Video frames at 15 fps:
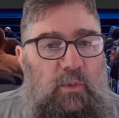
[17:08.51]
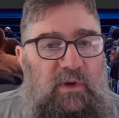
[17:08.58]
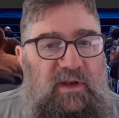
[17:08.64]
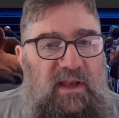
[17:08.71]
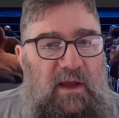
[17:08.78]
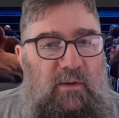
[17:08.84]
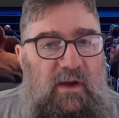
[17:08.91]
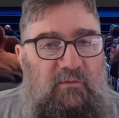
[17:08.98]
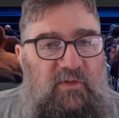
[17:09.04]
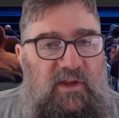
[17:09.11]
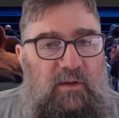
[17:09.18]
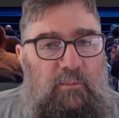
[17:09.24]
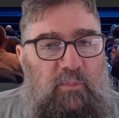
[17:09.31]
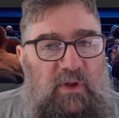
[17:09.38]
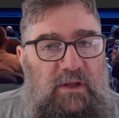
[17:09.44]
we now have
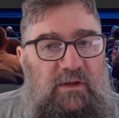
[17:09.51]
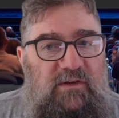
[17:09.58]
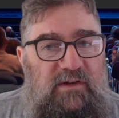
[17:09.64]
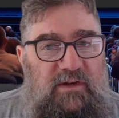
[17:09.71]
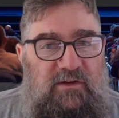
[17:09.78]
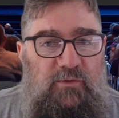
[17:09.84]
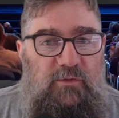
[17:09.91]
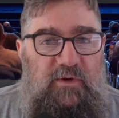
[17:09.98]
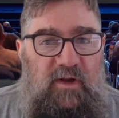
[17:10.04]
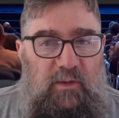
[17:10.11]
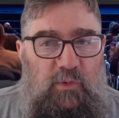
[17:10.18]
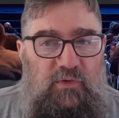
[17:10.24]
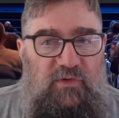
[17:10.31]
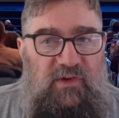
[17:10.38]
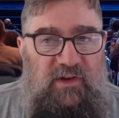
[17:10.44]
the ability to
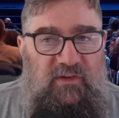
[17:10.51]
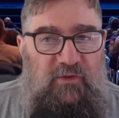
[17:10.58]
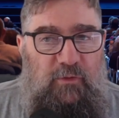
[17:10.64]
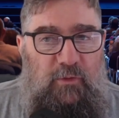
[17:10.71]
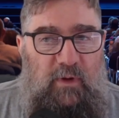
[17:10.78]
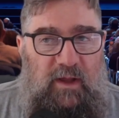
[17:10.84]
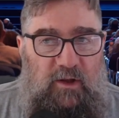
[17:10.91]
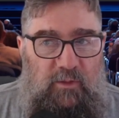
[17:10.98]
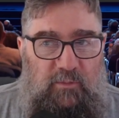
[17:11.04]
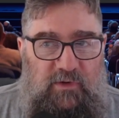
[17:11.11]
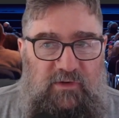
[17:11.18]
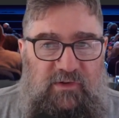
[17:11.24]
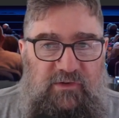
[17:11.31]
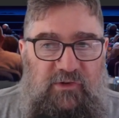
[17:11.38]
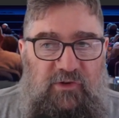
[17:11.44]
enable seasonal
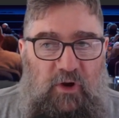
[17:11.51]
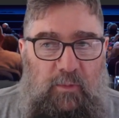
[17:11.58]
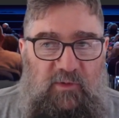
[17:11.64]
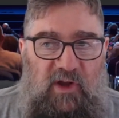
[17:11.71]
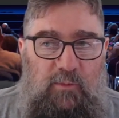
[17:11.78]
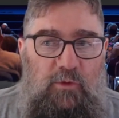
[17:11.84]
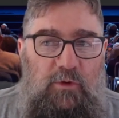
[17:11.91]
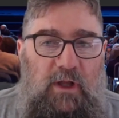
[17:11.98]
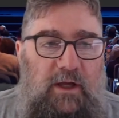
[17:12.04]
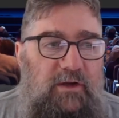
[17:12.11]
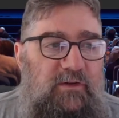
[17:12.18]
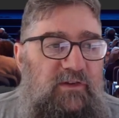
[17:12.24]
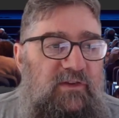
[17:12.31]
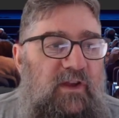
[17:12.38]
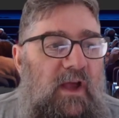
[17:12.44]
elements to timetable
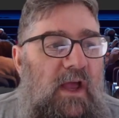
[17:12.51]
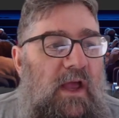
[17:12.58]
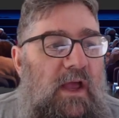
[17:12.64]
layers.